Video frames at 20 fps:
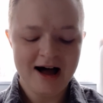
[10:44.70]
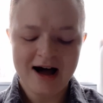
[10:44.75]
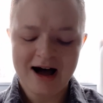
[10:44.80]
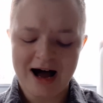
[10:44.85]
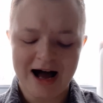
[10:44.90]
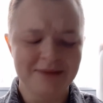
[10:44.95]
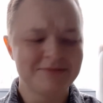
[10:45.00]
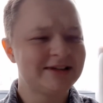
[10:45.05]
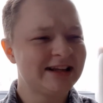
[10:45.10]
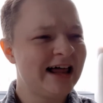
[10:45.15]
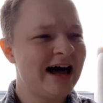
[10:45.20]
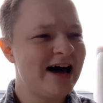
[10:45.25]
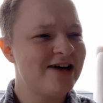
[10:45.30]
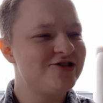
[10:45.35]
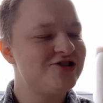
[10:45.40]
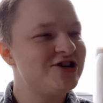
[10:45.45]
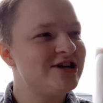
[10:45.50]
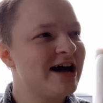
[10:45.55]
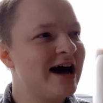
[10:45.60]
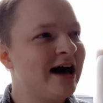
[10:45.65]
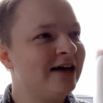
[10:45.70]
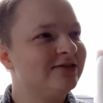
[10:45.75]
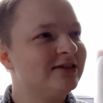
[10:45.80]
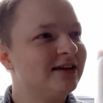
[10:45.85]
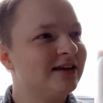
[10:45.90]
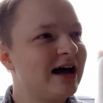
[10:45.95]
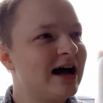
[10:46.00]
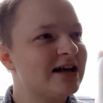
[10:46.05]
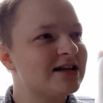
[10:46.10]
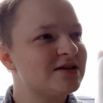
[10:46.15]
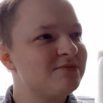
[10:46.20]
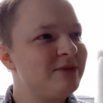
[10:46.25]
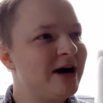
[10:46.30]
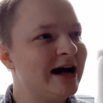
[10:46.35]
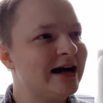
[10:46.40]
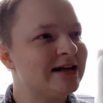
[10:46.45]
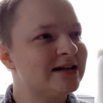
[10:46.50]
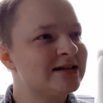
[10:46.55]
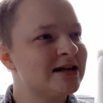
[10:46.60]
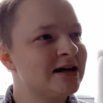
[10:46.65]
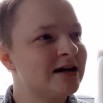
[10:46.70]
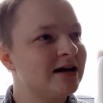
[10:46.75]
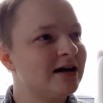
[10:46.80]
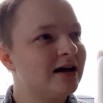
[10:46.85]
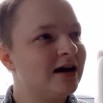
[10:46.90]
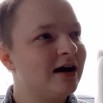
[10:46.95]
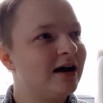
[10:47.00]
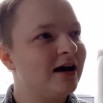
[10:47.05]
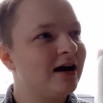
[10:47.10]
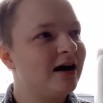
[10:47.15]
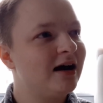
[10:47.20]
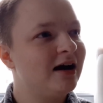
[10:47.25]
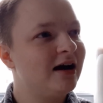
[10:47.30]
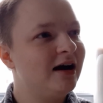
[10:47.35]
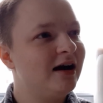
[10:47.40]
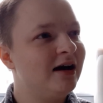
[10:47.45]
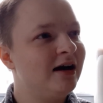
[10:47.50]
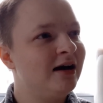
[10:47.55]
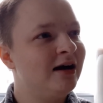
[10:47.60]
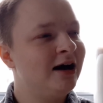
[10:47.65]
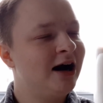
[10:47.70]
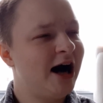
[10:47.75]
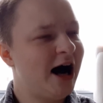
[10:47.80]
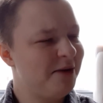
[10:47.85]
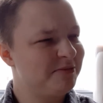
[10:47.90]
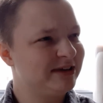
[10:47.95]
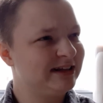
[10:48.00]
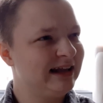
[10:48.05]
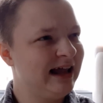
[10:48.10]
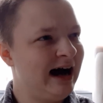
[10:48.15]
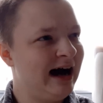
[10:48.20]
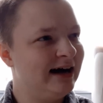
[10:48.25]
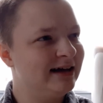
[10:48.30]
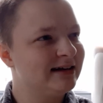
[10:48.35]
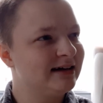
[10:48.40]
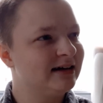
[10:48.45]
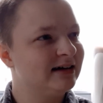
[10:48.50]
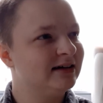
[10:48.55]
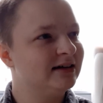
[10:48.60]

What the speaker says: I'm glad she had the last bite. I'm glad.